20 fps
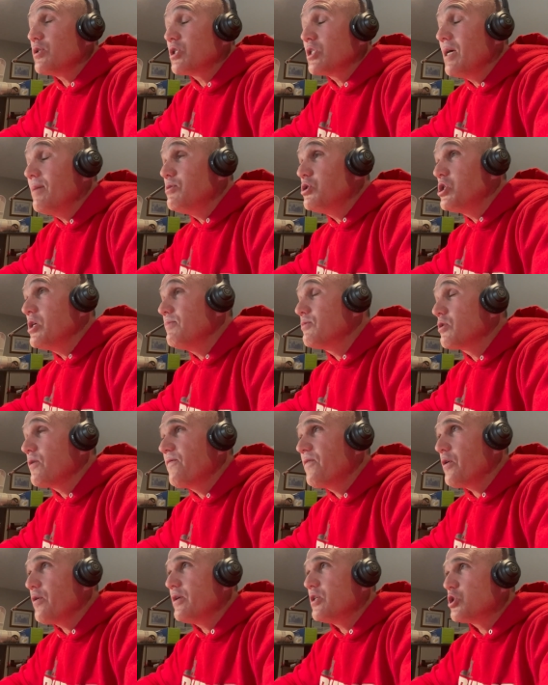some gyms are
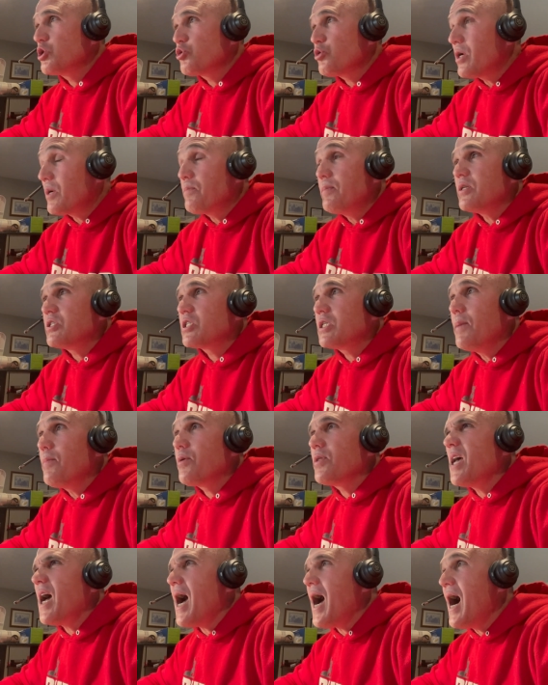very strict, but some are
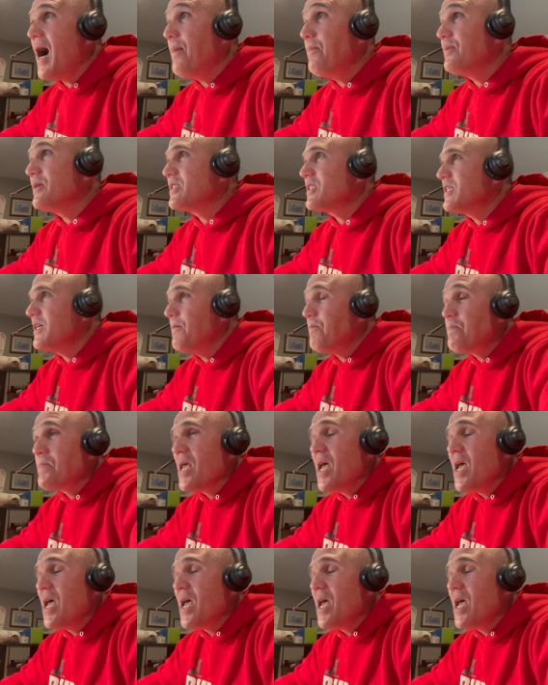the opposite.